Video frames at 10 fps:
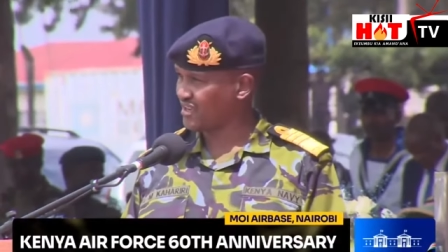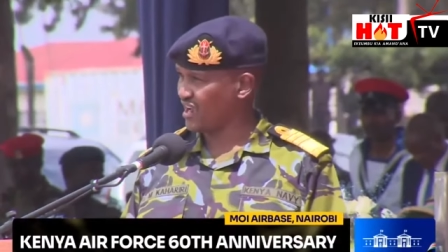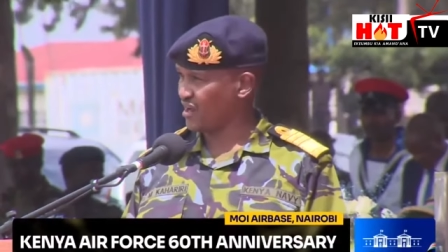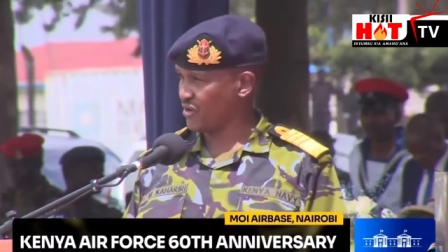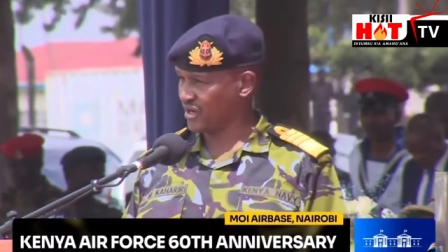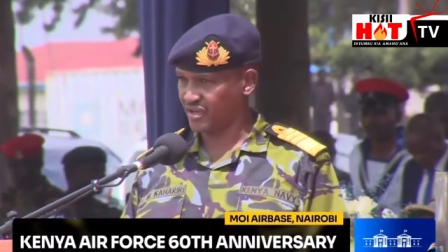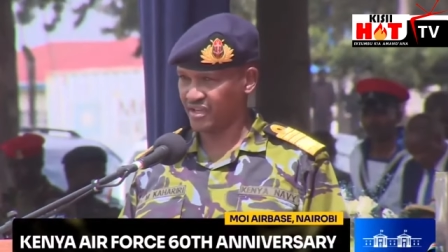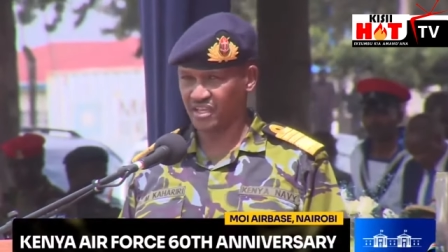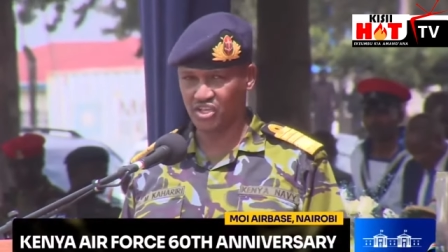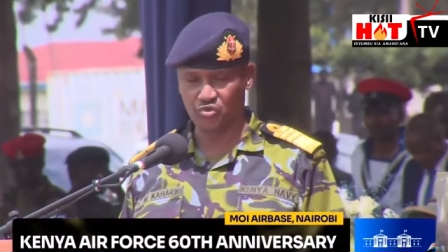our
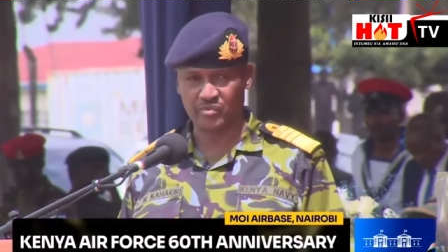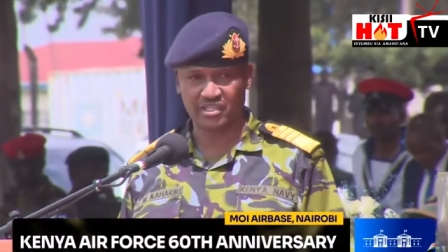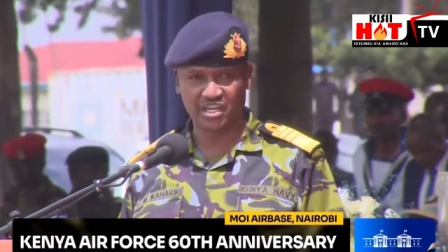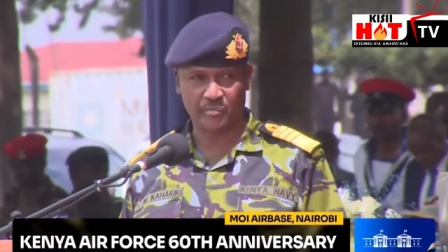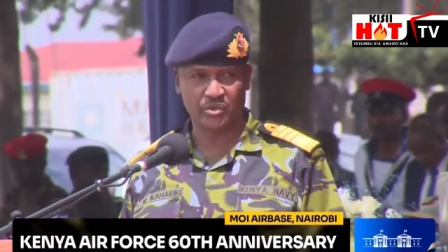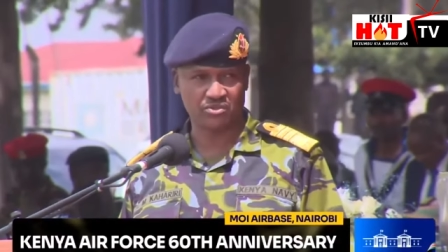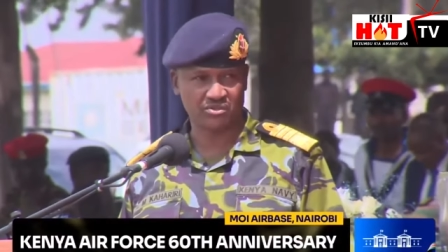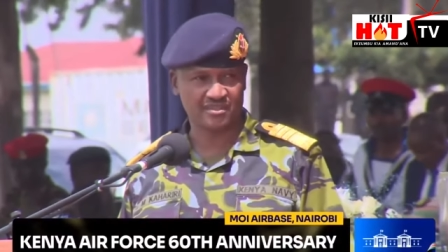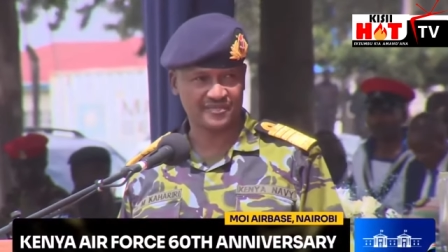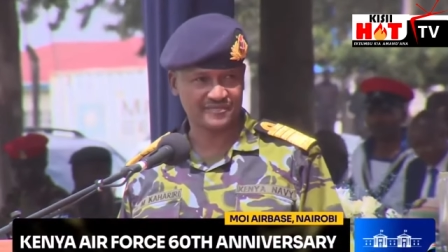human capital.
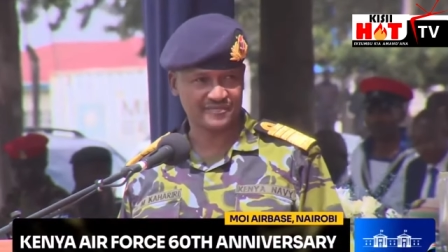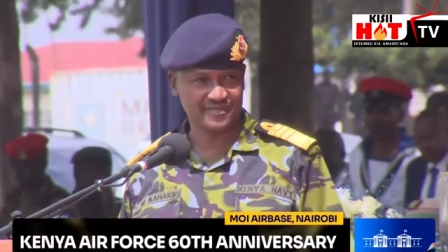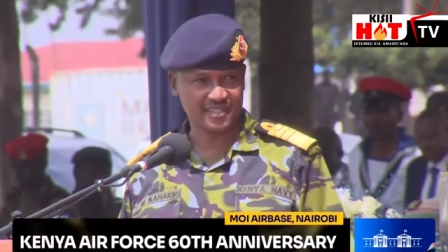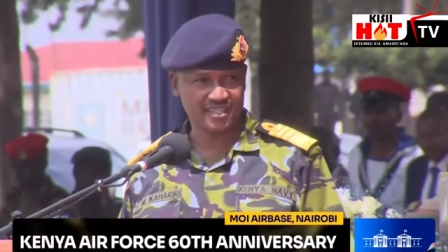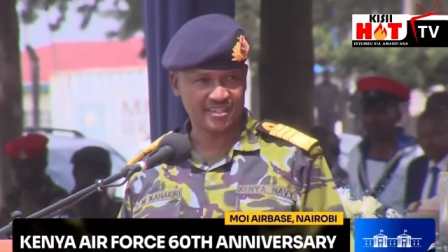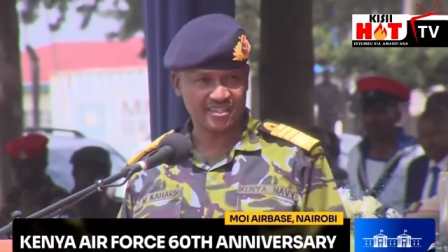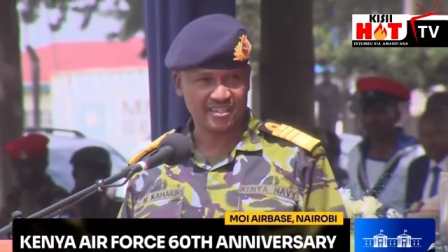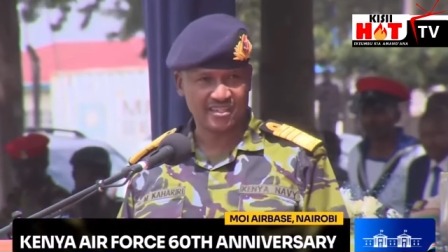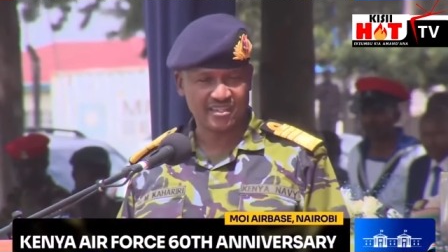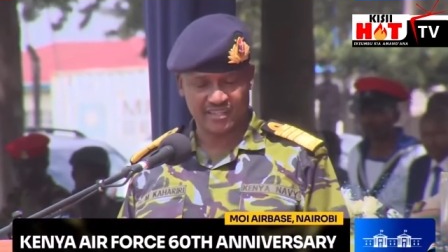
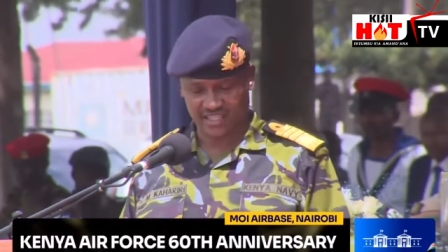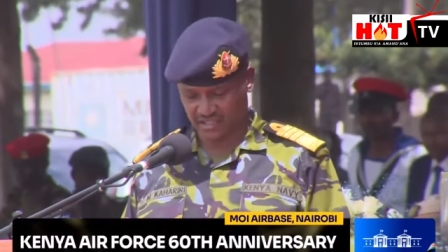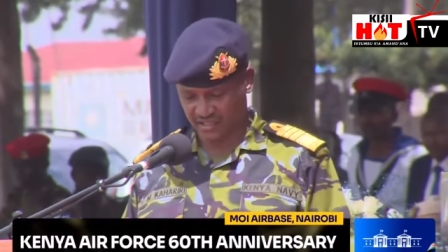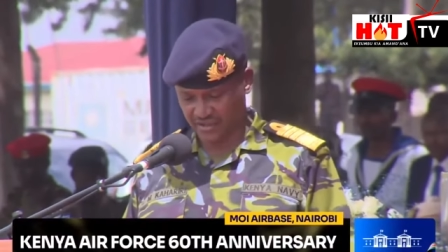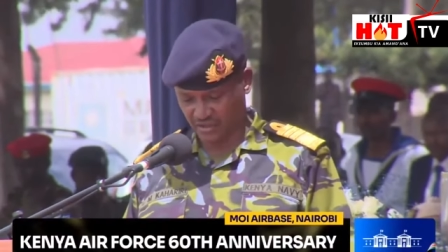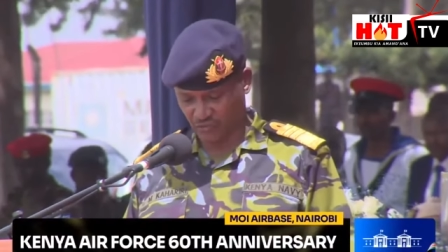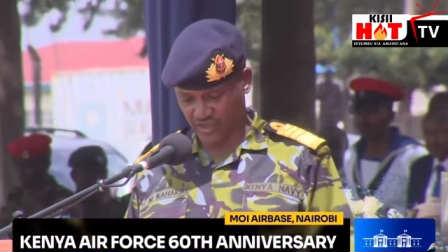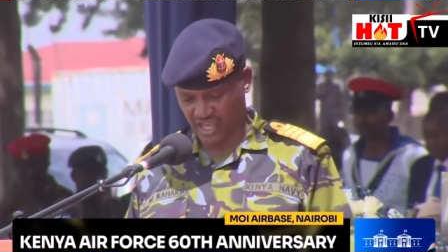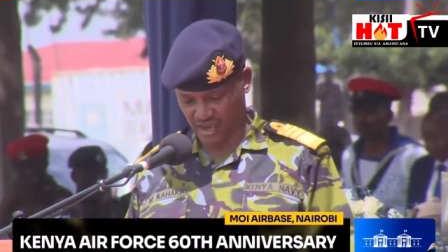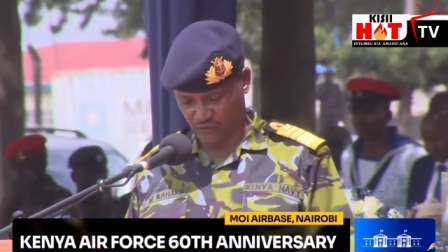The strength of the
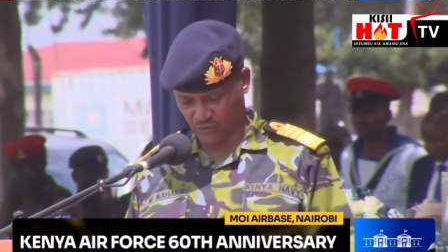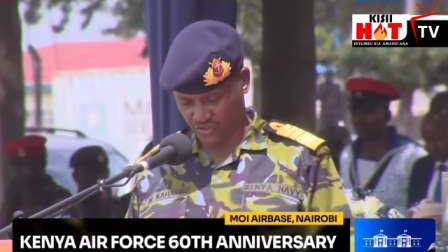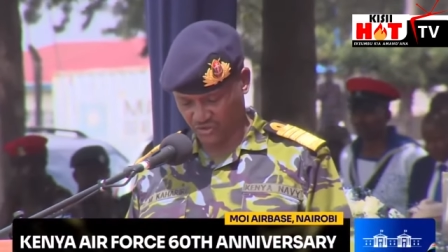Air Force, Your